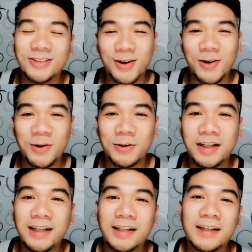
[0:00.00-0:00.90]
So
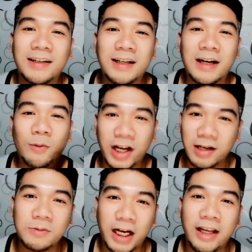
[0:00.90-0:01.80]
what
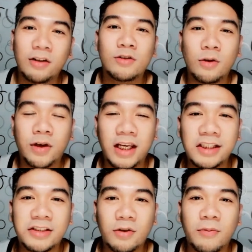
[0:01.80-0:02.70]
I'm trying to do
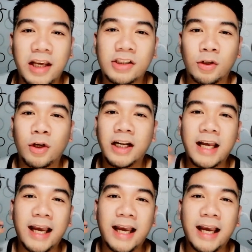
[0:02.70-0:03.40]
is to make sure